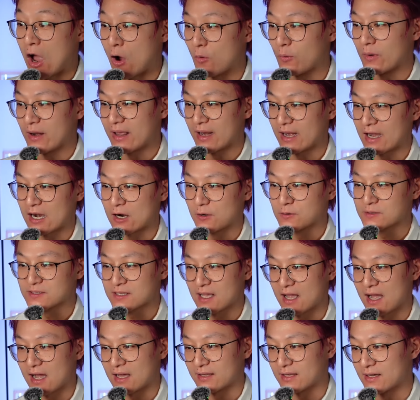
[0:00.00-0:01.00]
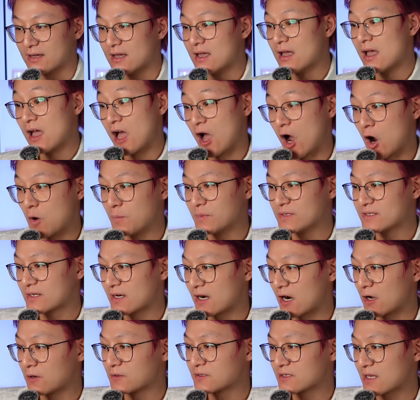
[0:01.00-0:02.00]
Only grows harder, homes
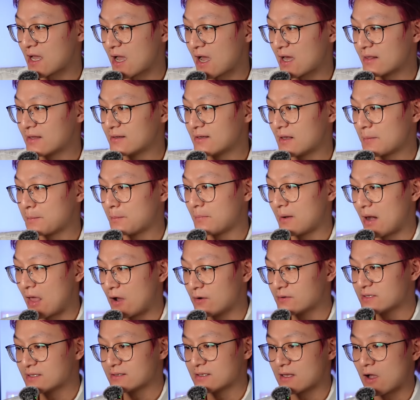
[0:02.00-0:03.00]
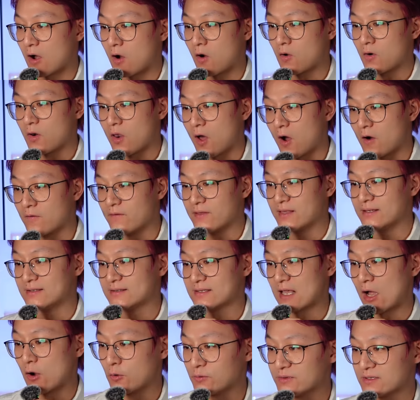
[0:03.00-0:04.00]
grows harder. It blows it all over, this
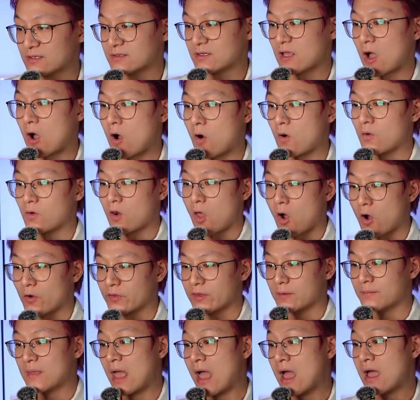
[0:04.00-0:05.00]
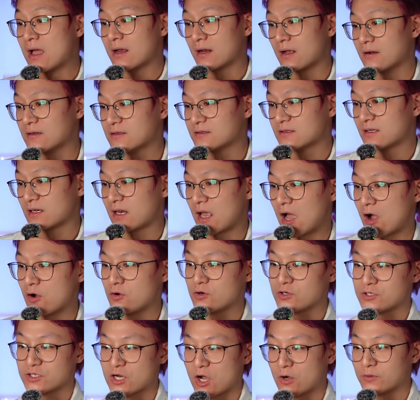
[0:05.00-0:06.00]
holds us all on them. Coast to
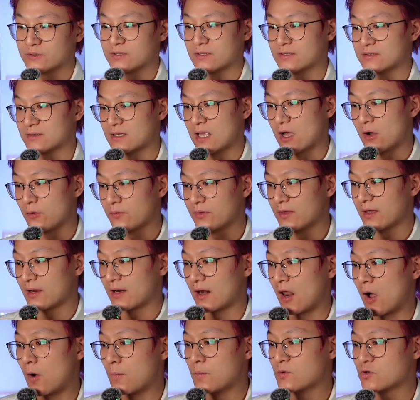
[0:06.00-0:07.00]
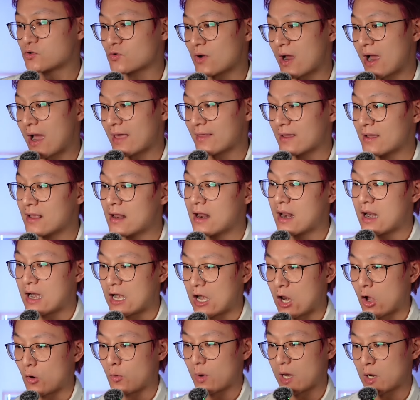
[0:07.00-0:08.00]
coast shows us now the global trotter.
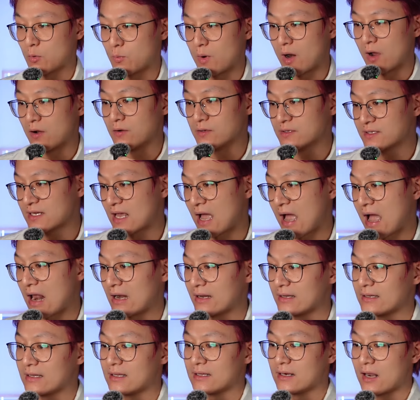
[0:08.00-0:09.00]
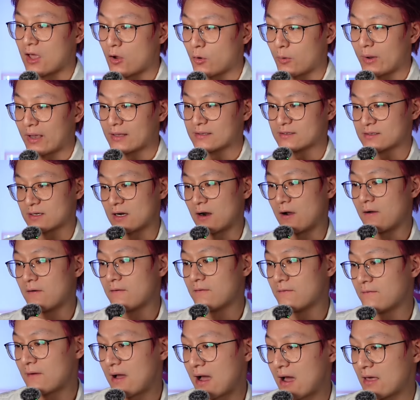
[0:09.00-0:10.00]
Lonely roads, guarding and know his
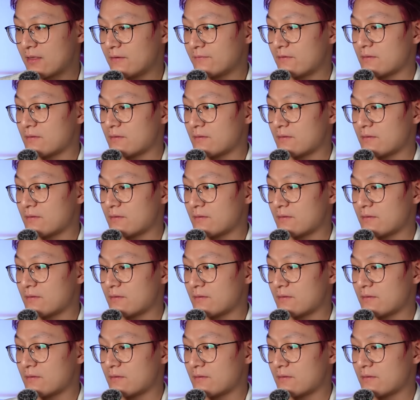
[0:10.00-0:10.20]
grandfather.